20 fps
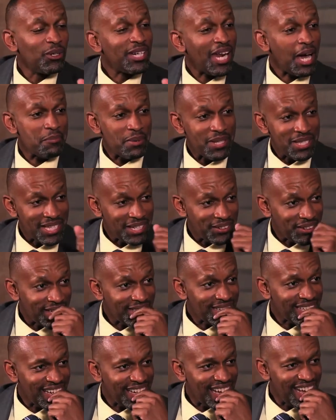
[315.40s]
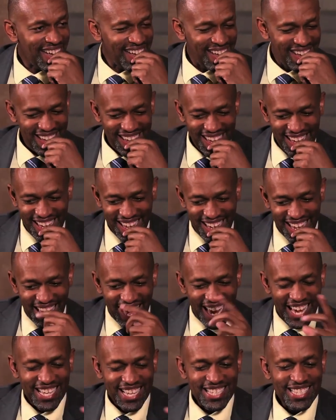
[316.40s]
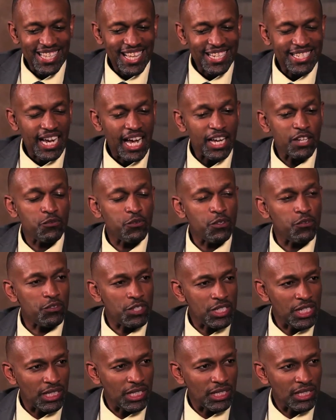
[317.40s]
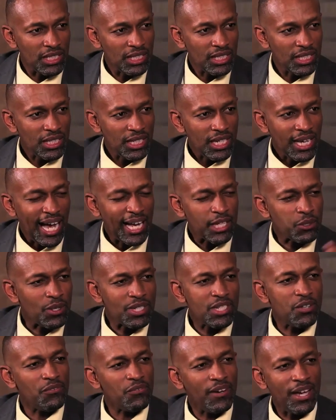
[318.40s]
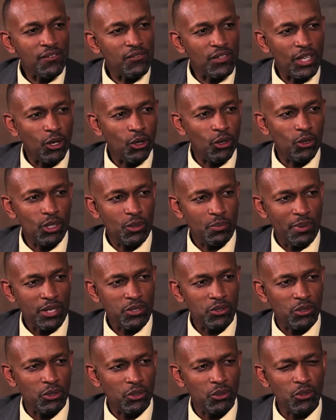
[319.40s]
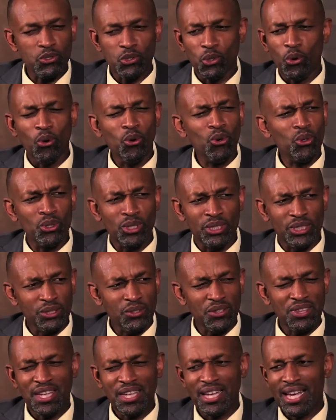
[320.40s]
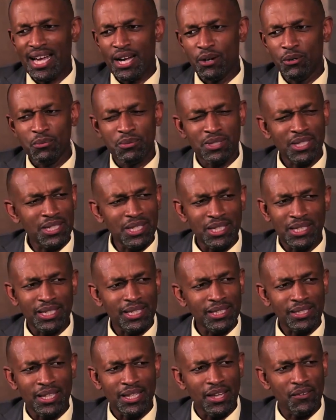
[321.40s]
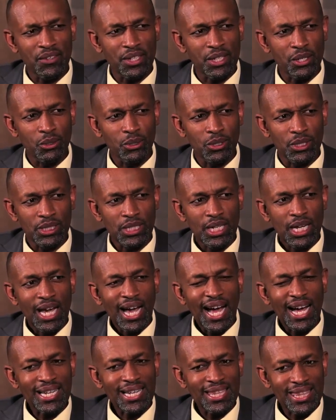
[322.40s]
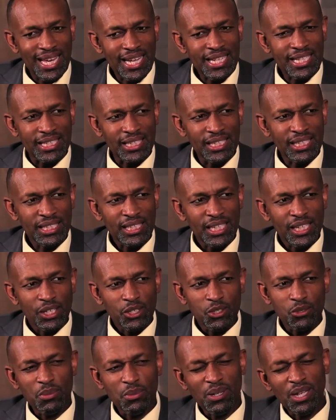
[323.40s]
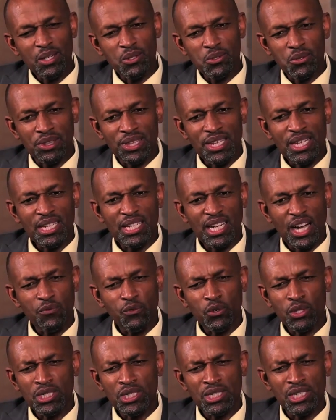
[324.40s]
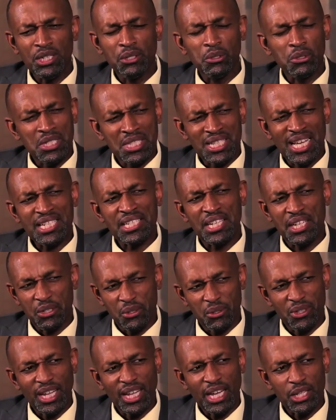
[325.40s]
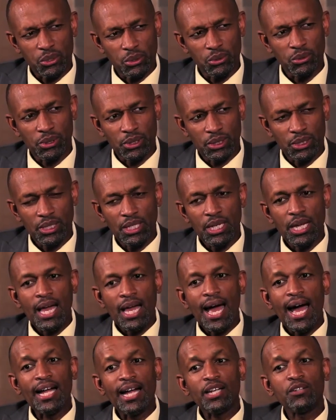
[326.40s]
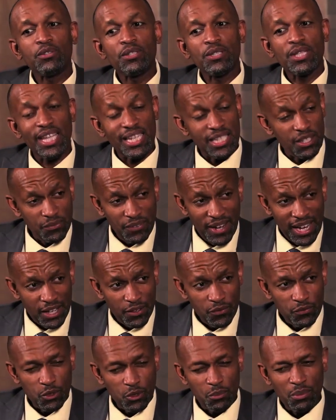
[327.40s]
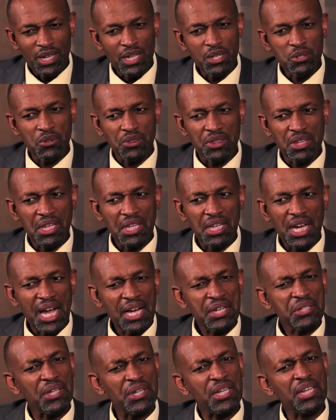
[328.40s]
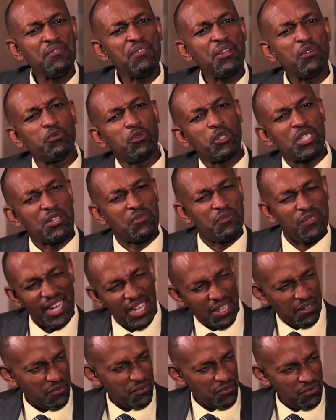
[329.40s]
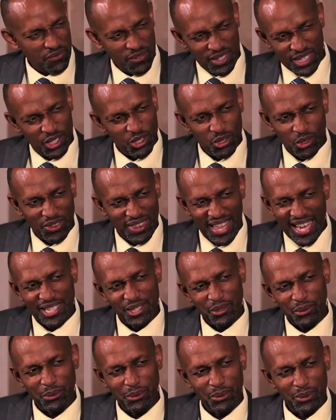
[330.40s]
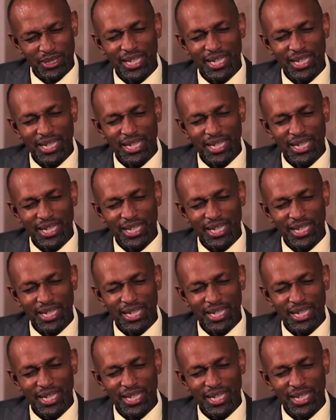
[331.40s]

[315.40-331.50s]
what happens, Eric, is that at 15, a 25-year-old person looks old. You think, they're very old. At 30, you begin to think a 40-year-old is actually not that old. At 35, you begin to think, actually, even 45 is not that old.